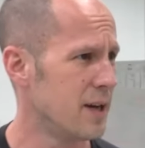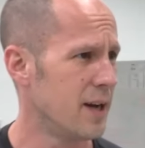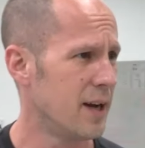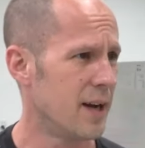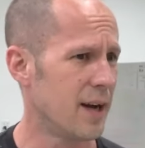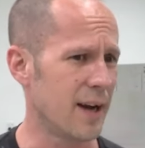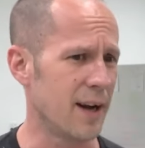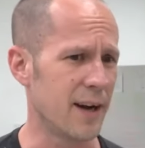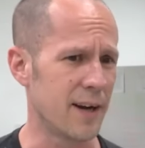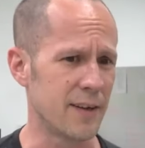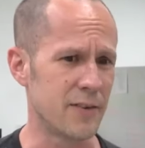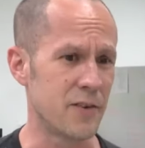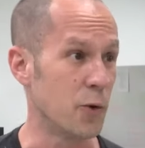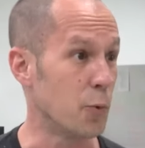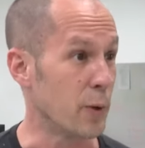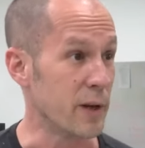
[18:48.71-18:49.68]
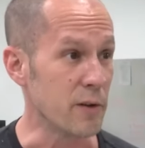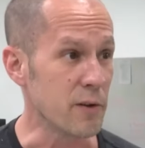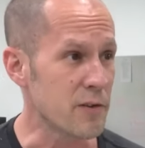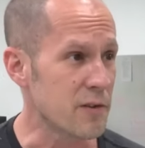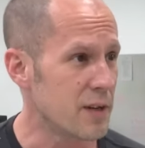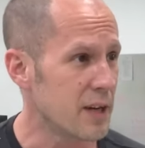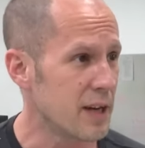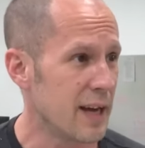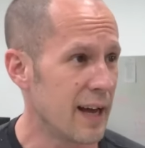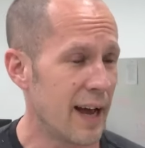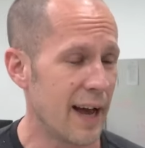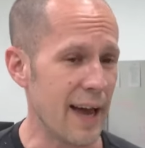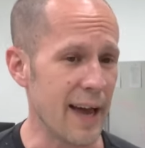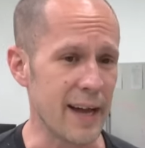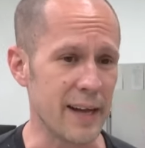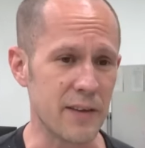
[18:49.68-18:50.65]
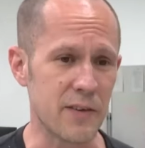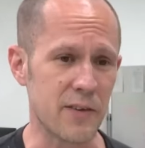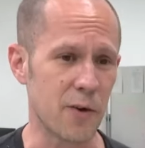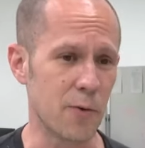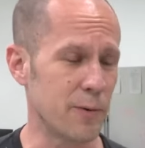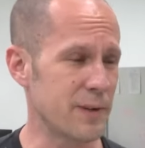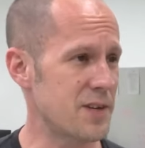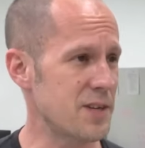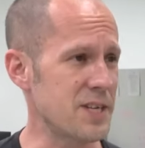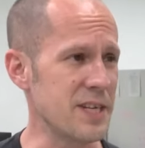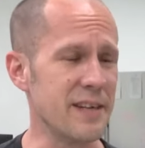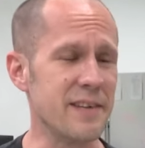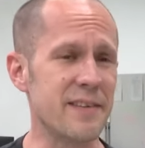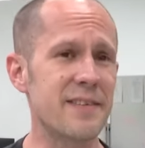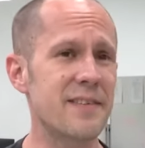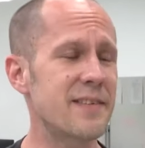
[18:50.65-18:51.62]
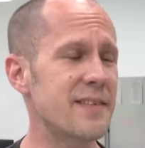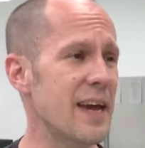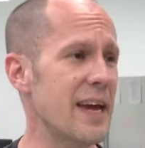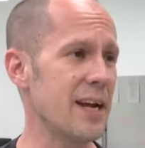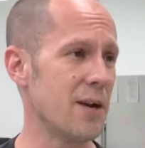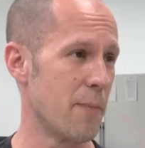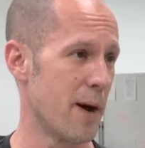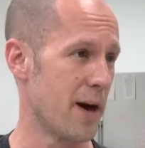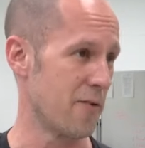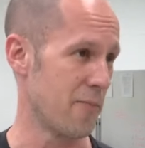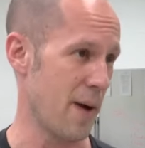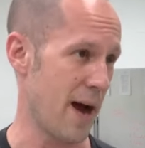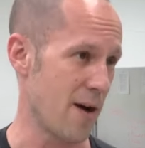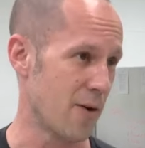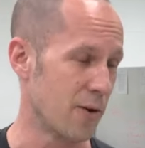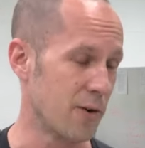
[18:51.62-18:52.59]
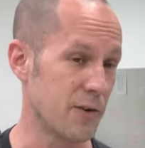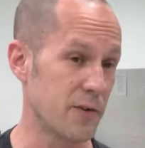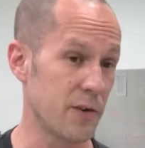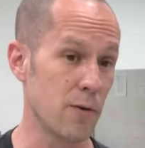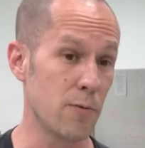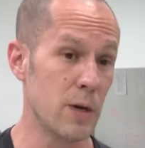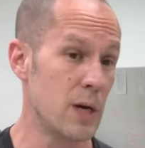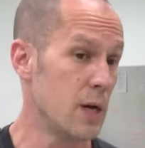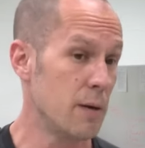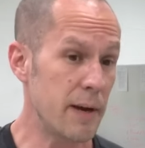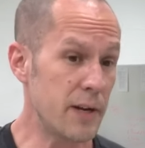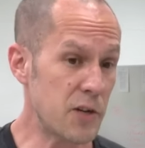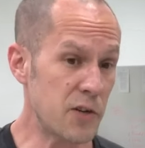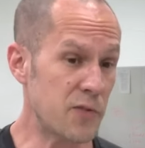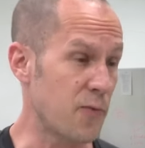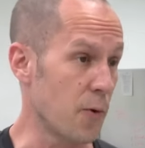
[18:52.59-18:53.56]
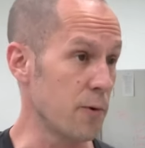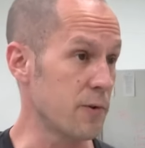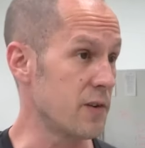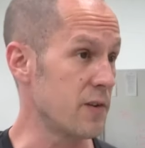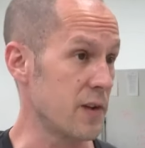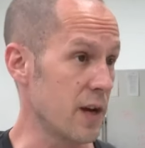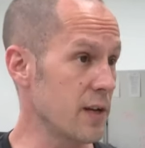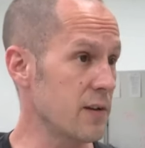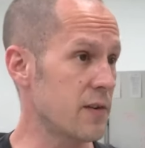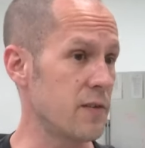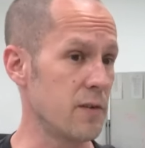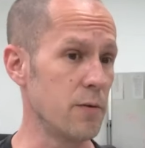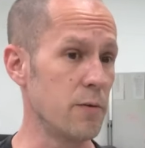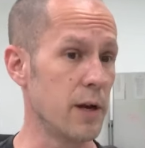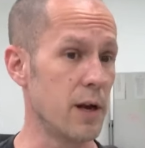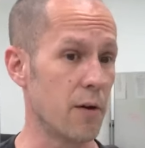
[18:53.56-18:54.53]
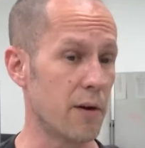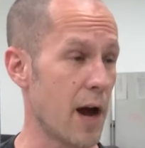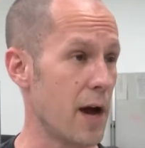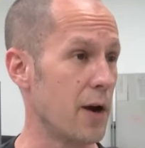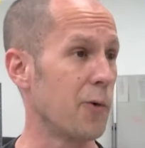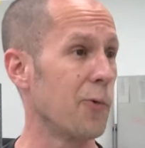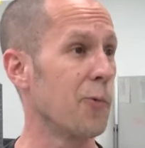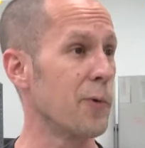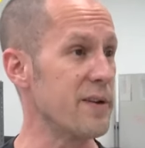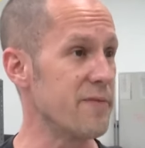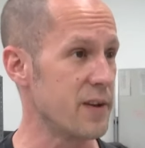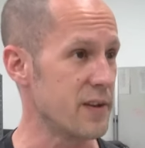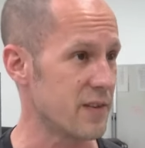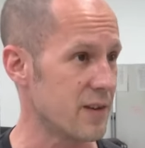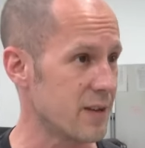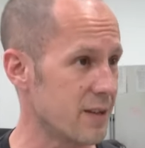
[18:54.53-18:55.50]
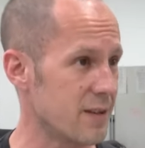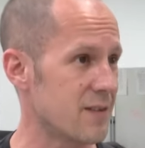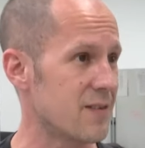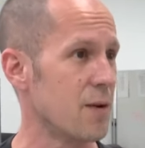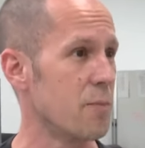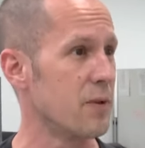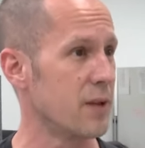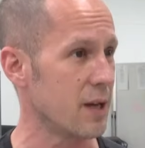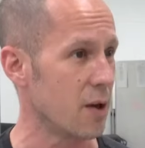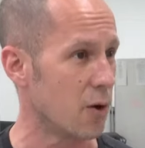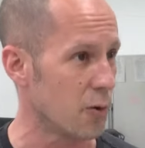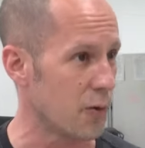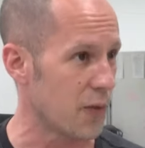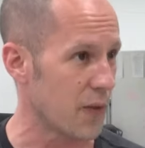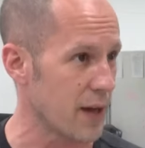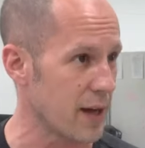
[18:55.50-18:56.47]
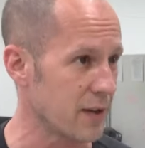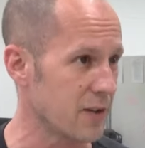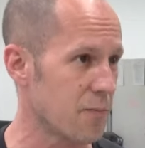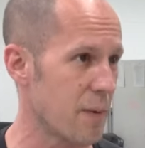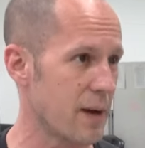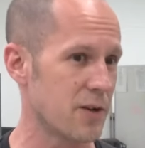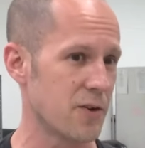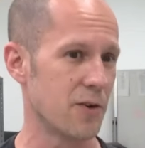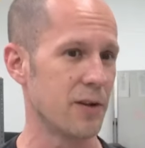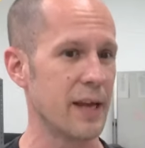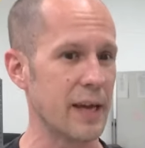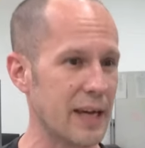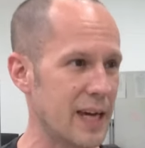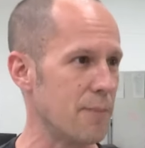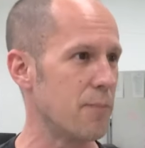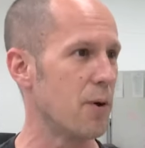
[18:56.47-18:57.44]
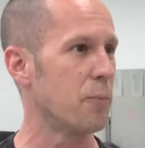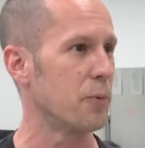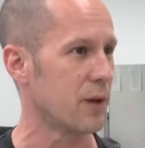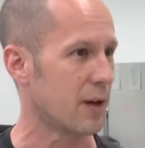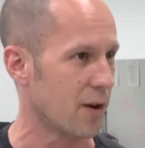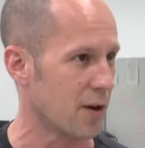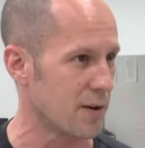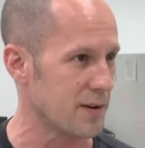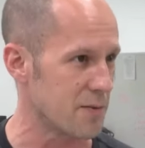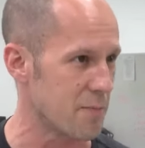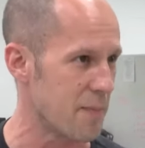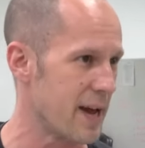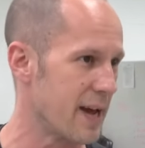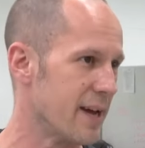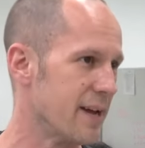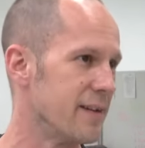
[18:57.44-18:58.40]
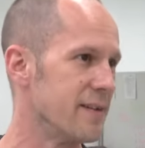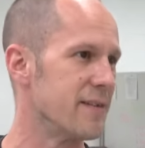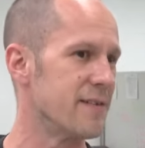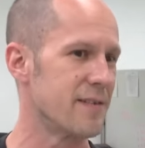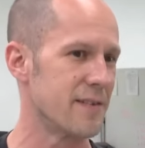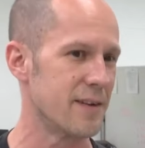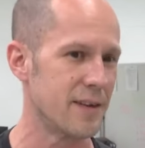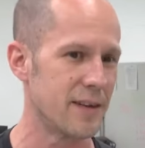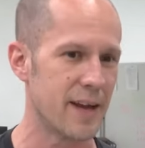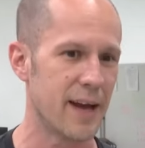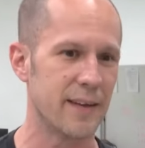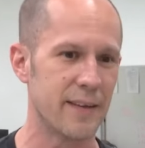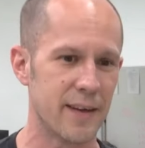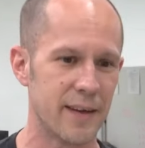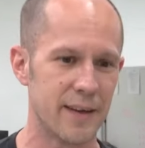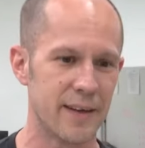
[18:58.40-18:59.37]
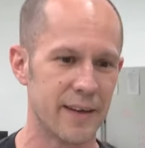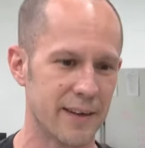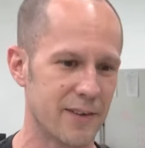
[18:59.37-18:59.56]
right. uh, to the wheels. Yeah. And so it's just an insane amount of power. So it just forces us to, you know, kind of revisit some of the old things, make yeah. sure they can keep up with the current demands and, and the